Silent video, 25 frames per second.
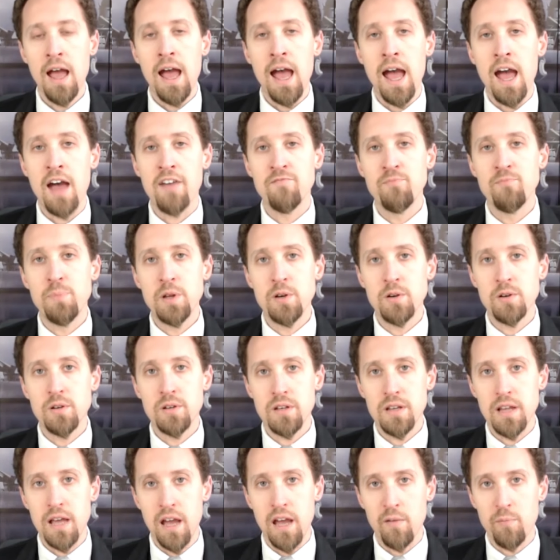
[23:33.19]
have been
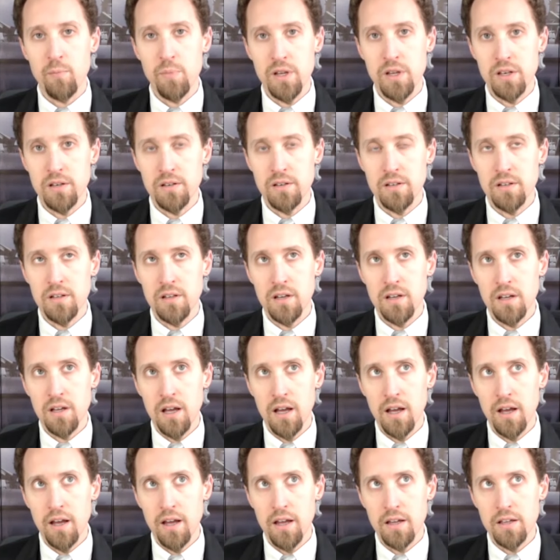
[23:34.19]
have been
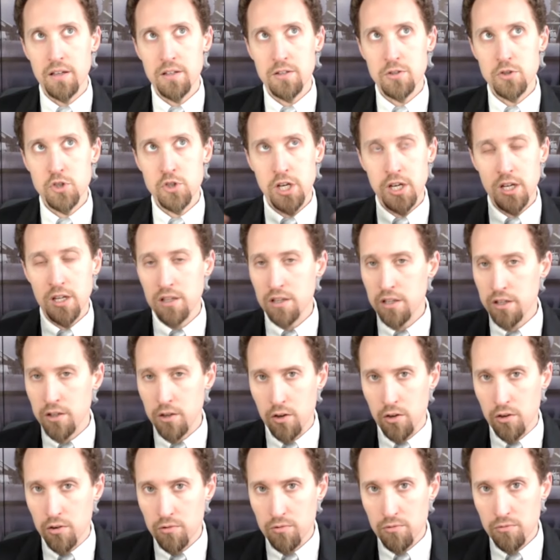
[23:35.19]
uh, chicken
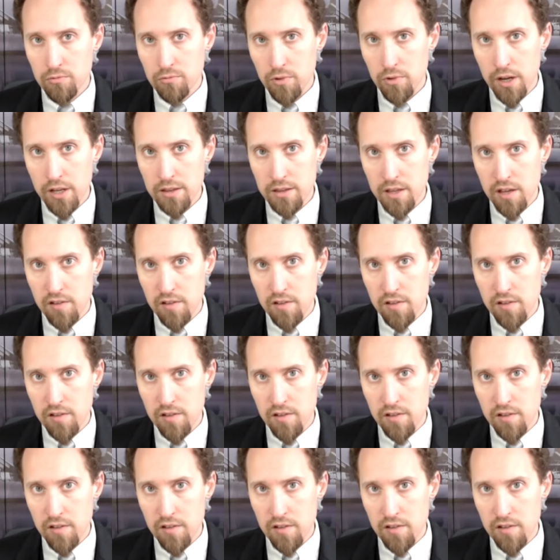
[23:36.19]
little, right?